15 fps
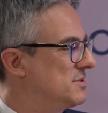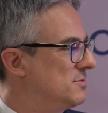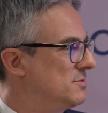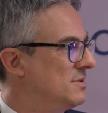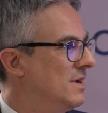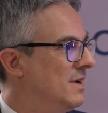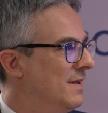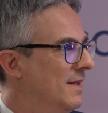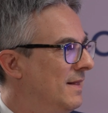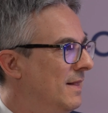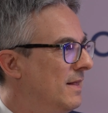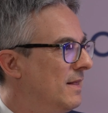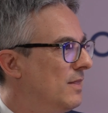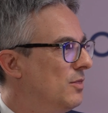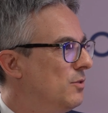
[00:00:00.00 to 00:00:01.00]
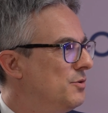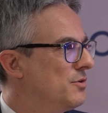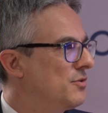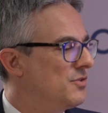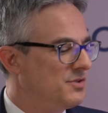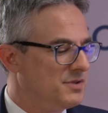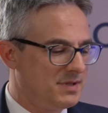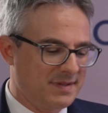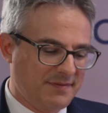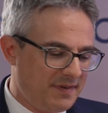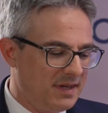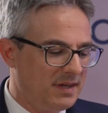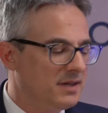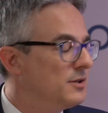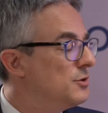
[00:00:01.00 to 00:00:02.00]
So do you
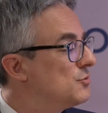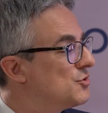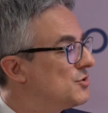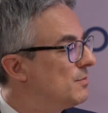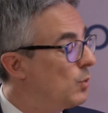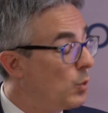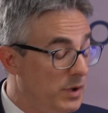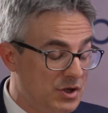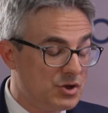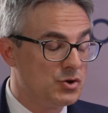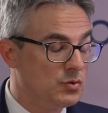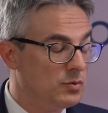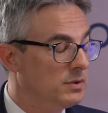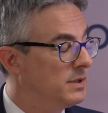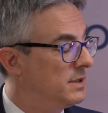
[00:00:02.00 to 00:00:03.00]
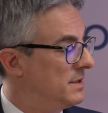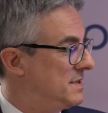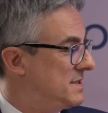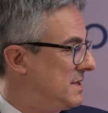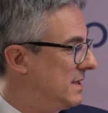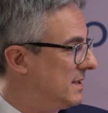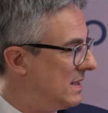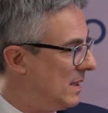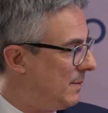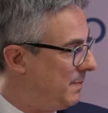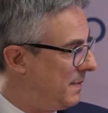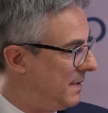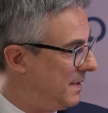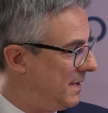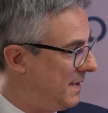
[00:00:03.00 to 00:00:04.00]
think we should set
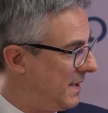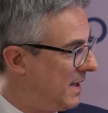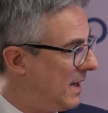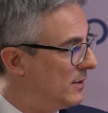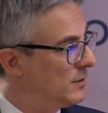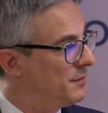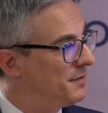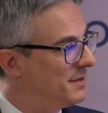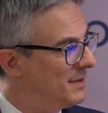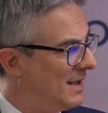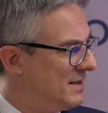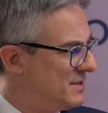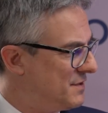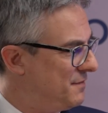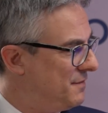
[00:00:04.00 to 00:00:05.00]
up a kind of task